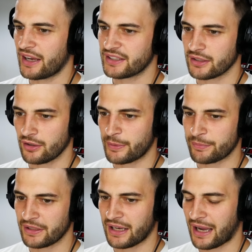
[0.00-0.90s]
I think a lot of
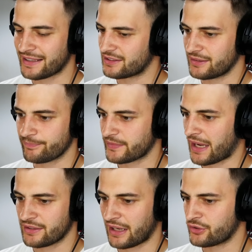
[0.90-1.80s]
people are like,
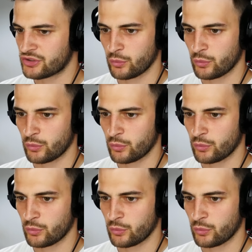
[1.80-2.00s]
I used